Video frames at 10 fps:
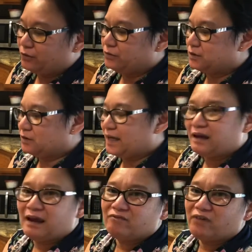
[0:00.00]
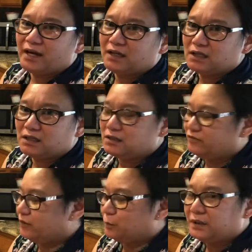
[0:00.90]
So I can't find the
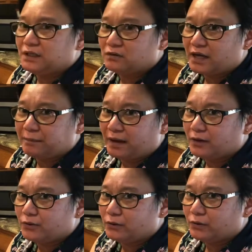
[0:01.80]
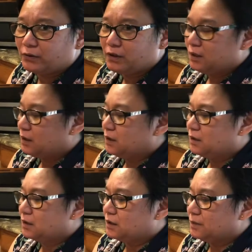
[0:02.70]
Filipino kind mango, or
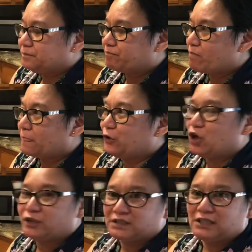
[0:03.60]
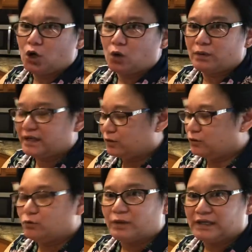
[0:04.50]
the, what do you call this, the long one. I don't
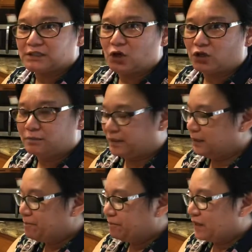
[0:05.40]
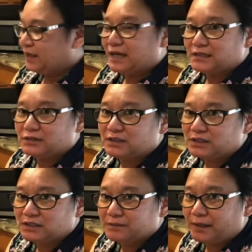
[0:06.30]
know what it's called, but yeah. So this
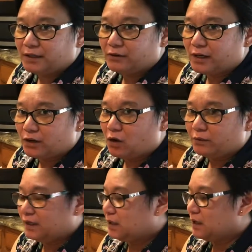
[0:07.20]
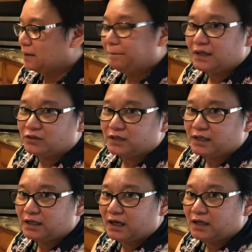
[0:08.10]
is a mango. I already peeled
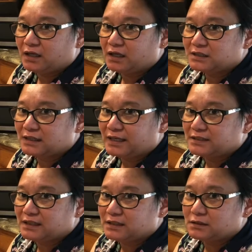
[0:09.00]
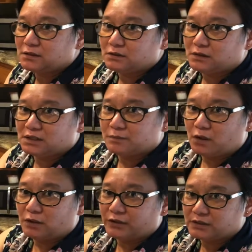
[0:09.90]
it and sliced it to a
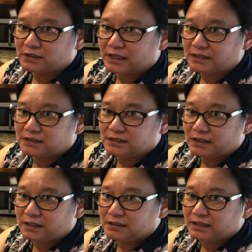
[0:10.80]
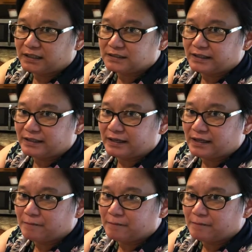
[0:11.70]
smaller slice, thinly sliced like that.